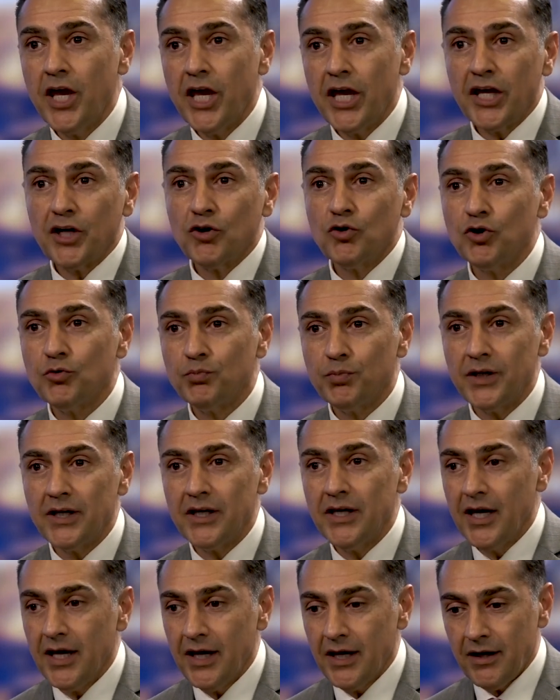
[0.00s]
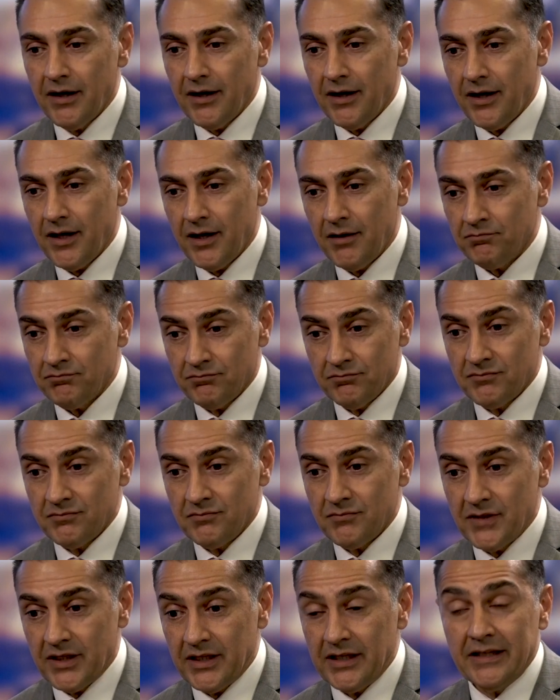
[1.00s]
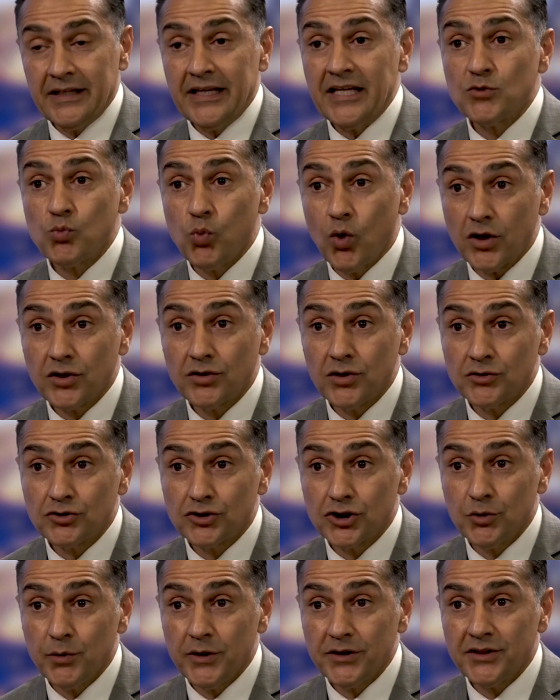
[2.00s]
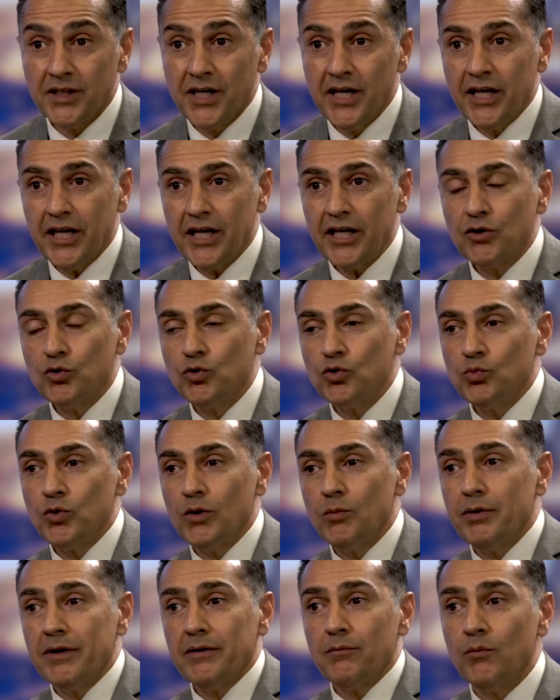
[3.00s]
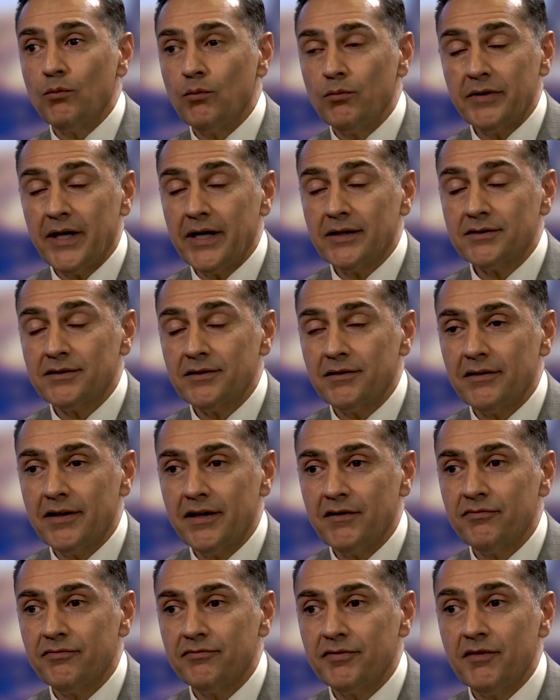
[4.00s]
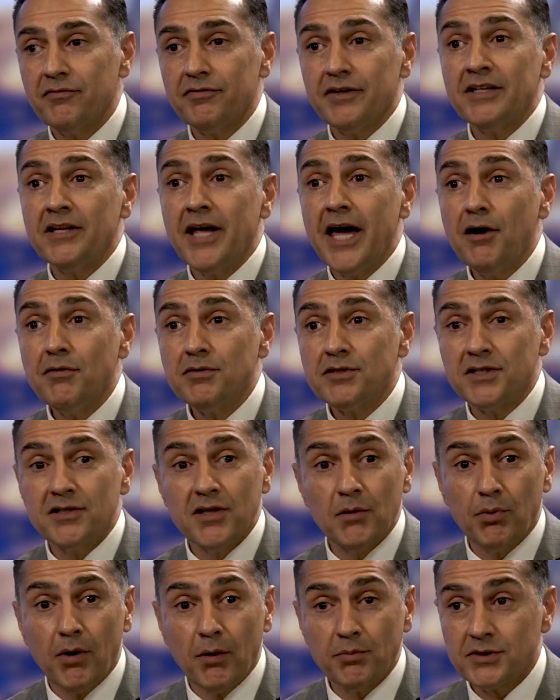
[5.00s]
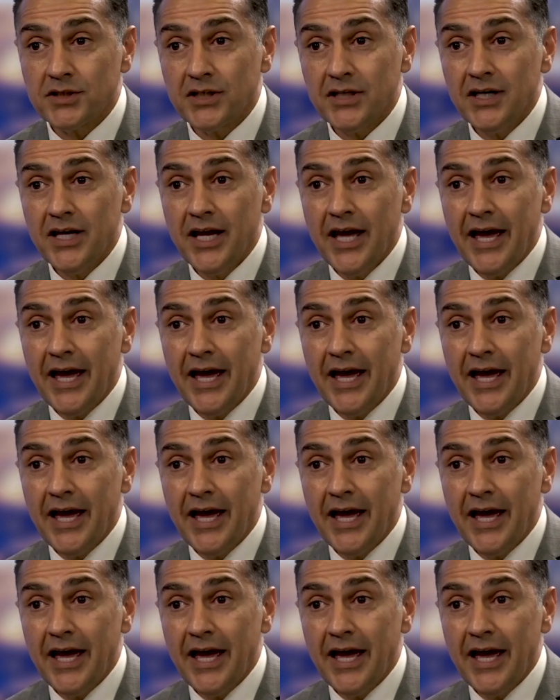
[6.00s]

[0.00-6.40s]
It could be it needs work done to it. It could be that they've inherited the property